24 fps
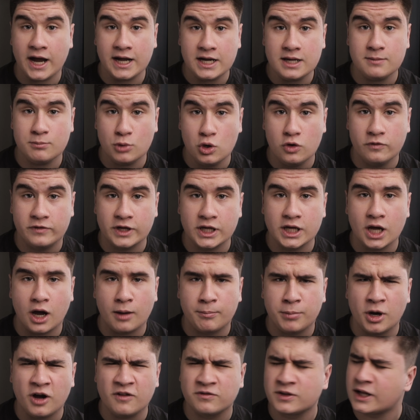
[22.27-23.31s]
any movie
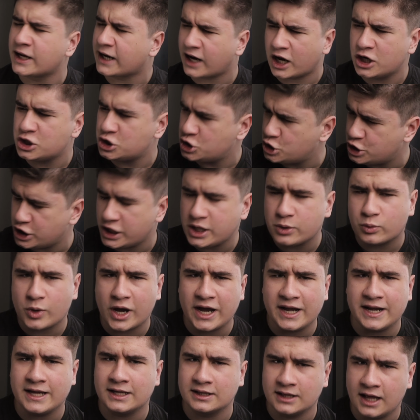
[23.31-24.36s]
above like a G
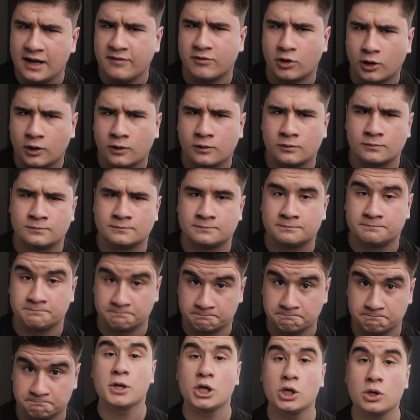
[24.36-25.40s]
rating level. Now that
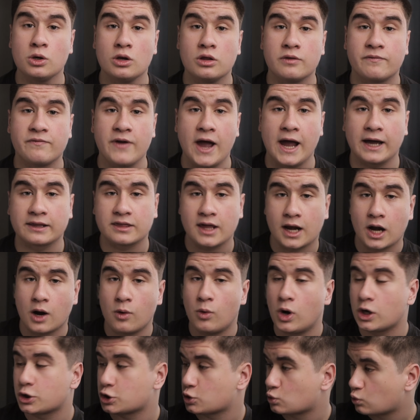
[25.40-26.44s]
might be due to the fact that I
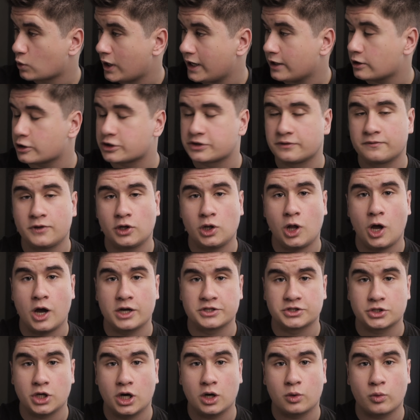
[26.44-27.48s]
watched Raiders of the
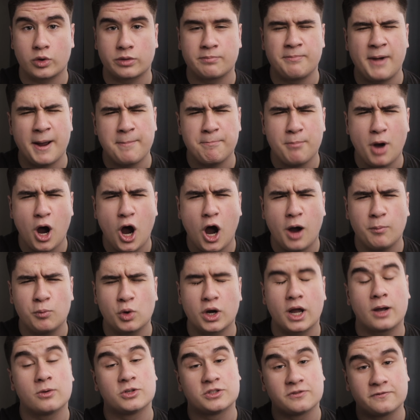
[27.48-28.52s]
Lost Ark with my mom
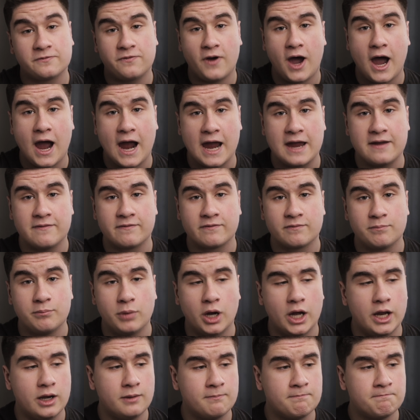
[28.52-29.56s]
when I was 5,
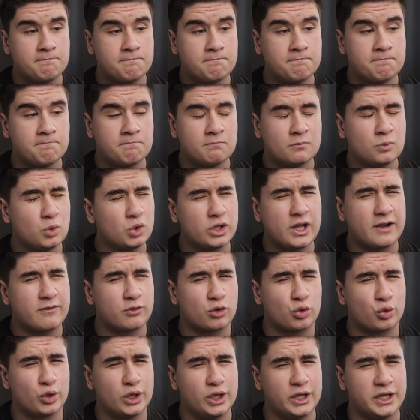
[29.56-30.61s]
but we'll
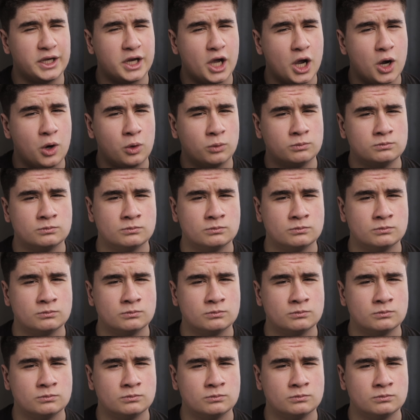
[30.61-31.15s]
never really know.